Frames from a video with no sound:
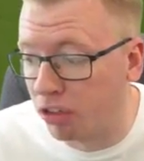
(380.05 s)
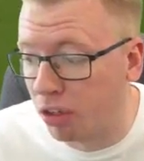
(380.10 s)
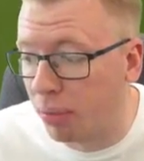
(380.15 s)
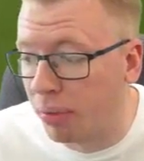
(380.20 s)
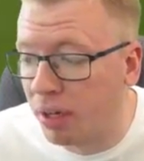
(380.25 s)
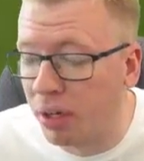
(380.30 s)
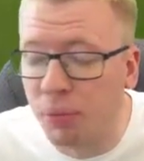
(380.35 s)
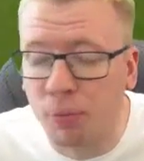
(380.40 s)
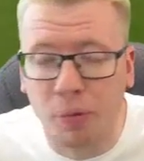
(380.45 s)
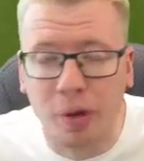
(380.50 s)
So I'm
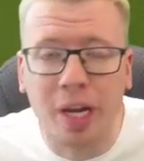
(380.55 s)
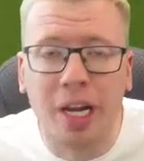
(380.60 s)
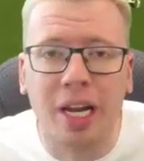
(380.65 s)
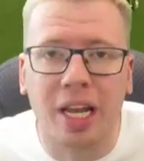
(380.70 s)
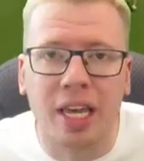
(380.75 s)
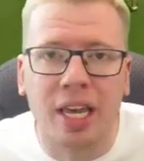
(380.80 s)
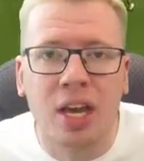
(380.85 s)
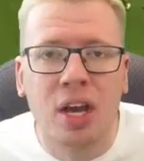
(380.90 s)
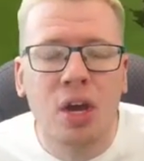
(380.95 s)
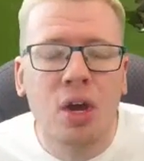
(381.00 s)
in a
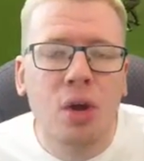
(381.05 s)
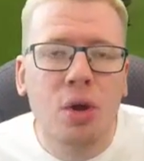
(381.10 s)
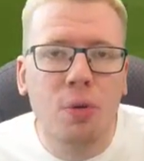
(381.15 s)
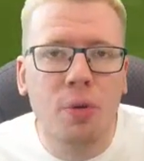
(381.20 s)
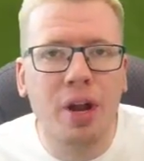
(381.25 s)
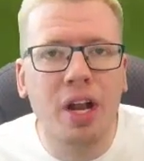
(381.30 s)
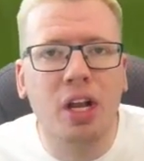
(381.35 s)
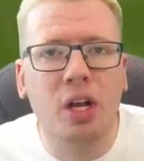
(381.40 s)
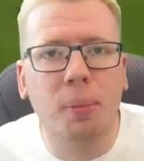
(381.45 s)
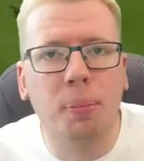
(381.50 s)
really
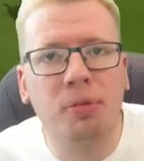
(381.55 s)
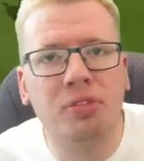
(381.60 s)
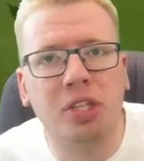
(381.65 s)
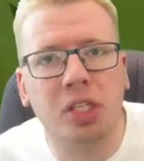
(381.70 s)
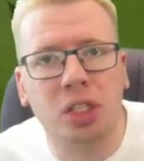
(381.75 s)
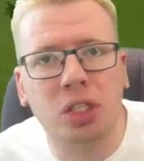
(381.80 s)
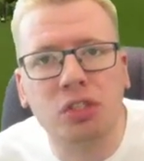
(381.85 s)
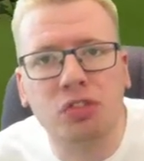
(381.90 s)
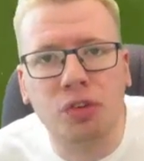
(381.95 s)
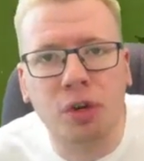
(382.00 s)
good
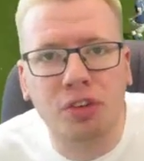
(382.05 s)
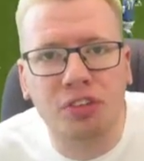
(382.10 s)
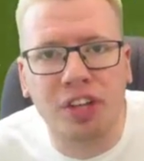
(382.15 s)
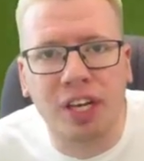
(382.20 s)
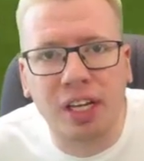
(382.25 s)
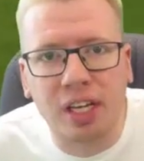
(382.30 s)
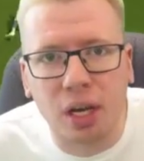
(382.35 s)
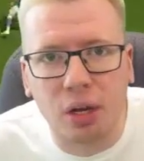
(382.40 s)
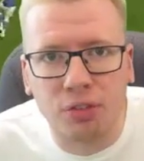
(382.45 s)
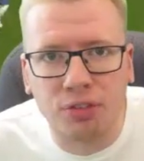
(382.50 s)
position as far as
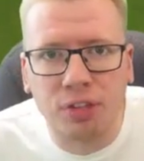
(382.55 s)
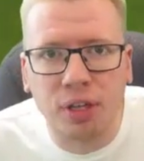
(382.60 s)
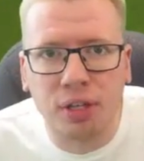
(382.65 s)
that goes.